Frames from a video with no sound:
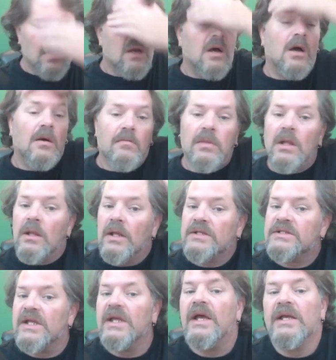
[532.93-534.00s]
Like I
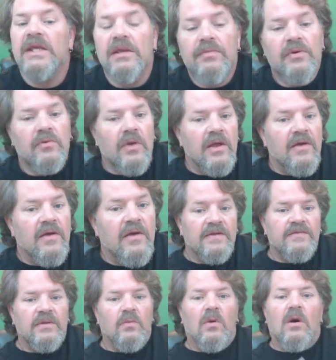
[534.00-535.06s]
say, I keep it around
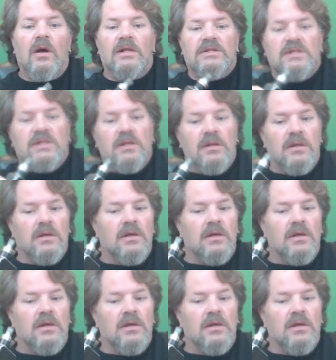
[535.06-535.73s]
50 watts.